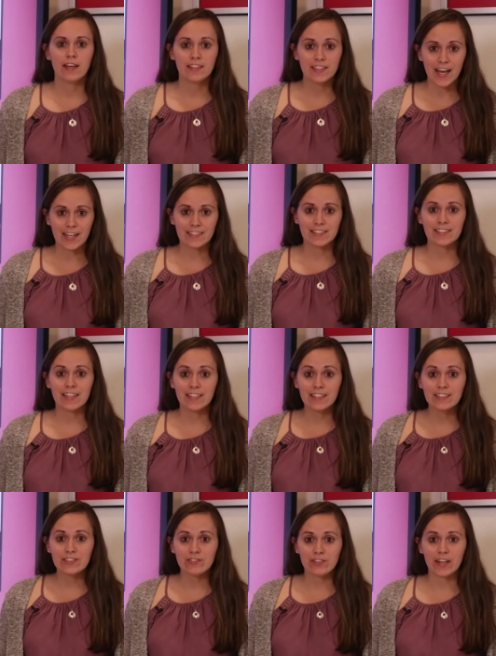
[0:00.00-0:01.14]
Yes, it
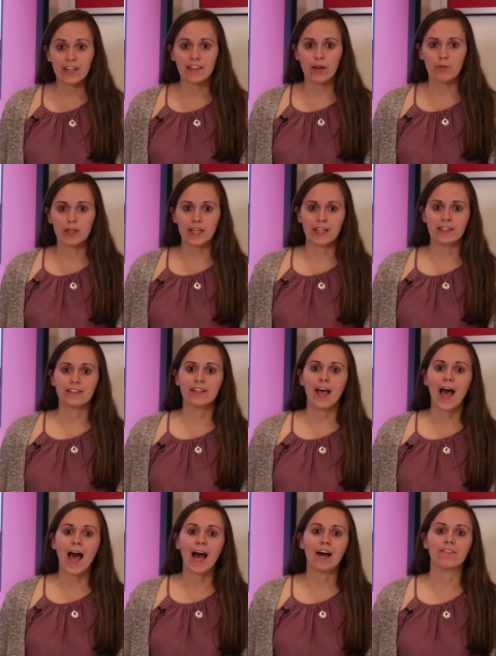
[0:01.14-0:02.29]
is great that we can
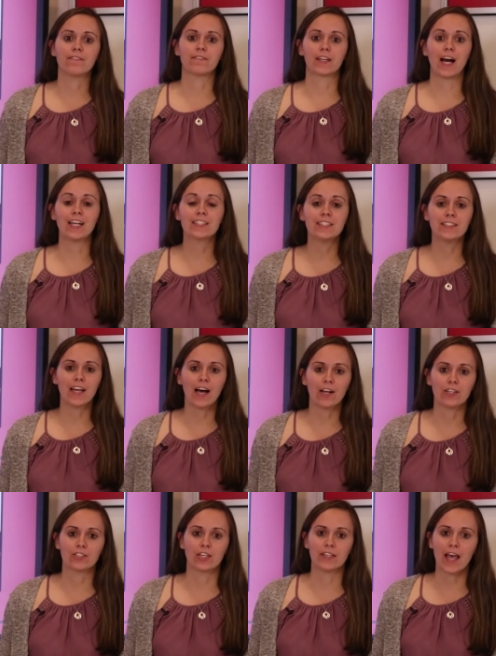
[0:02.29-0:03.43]
have constant
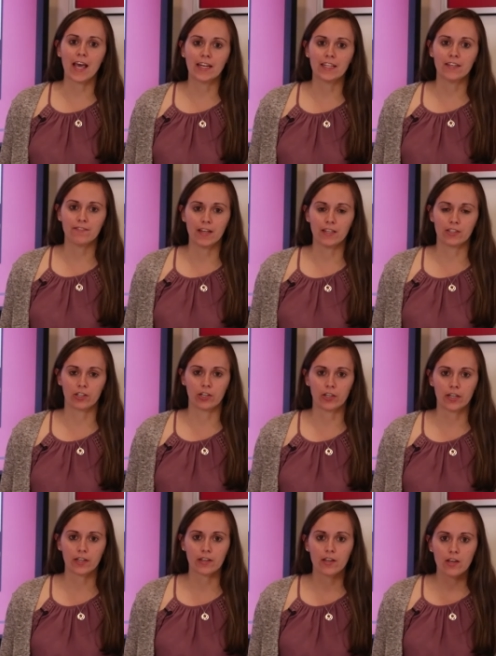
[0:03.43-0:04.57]
knowledge on any event
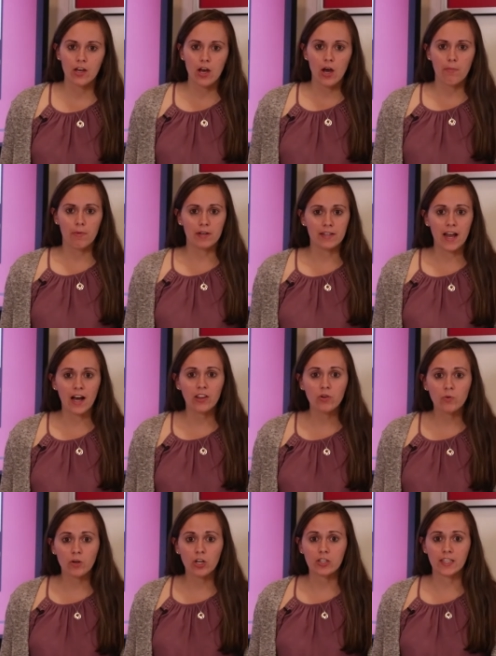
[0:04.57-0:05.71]
occurring, but now the
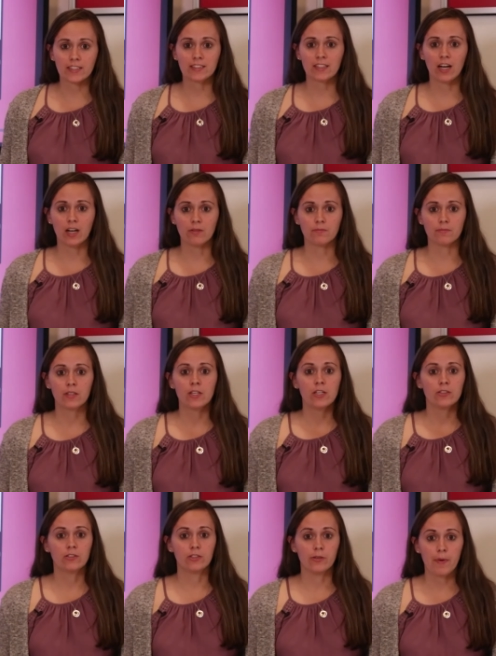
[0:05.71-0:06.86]
world has come
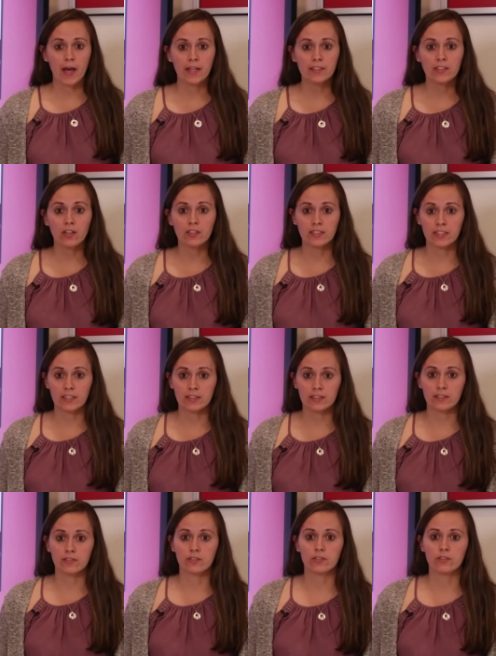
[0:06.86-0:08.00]
to depend on
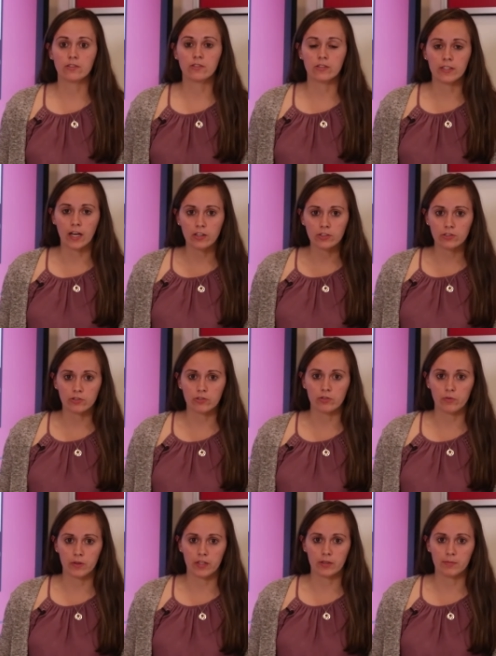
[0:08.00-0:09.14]
citizens to tell the
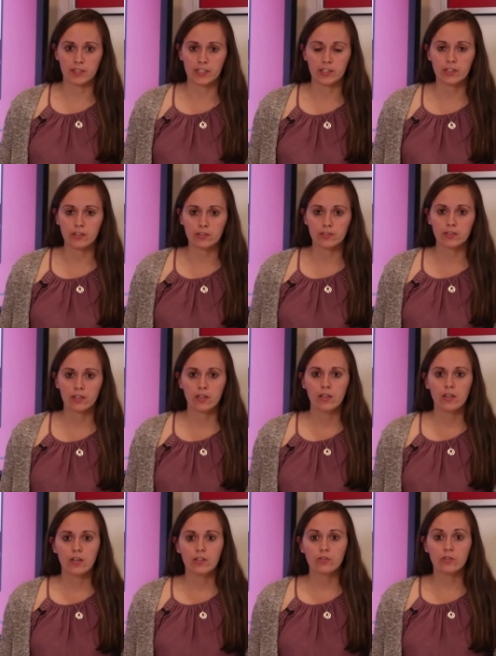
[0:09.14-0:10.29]
truth with their materials.
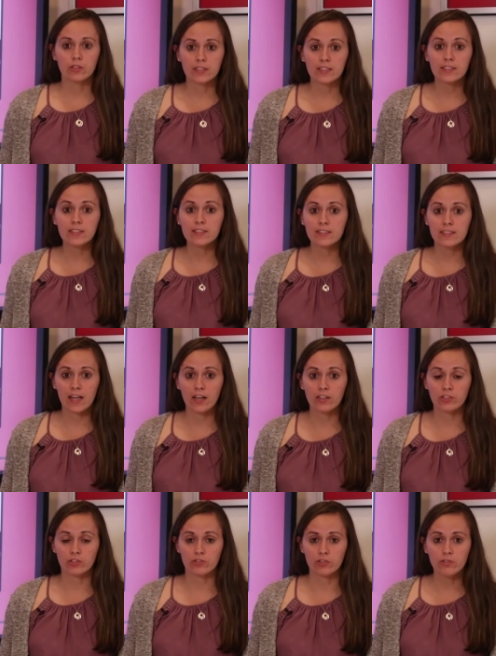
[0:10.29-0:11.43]
Do the citizens tell the
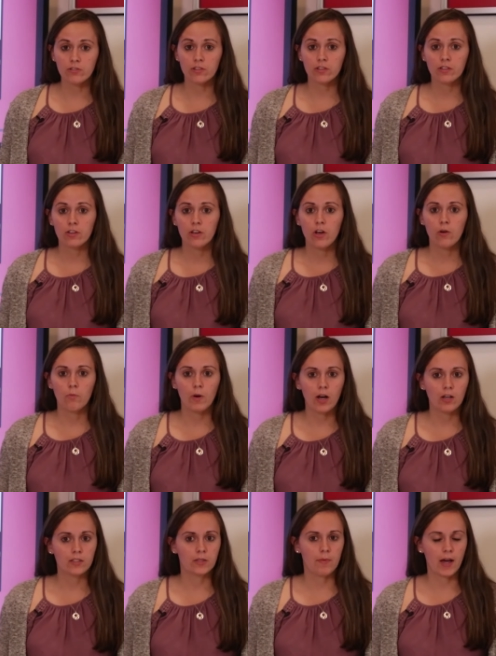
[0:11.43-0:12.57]
truth?
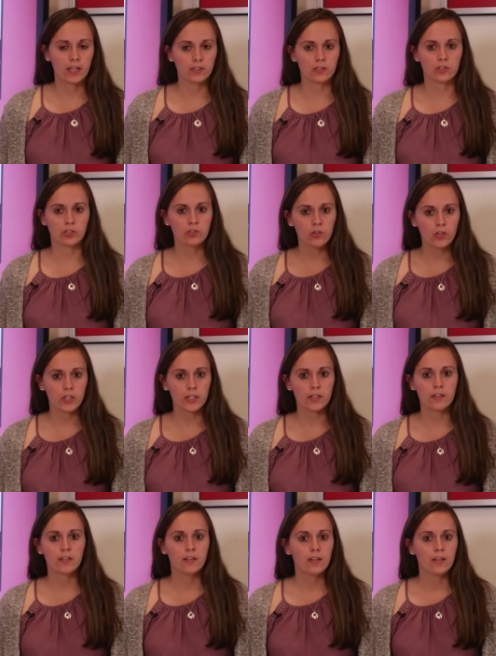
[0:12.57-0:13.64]
Well, it depends on the story.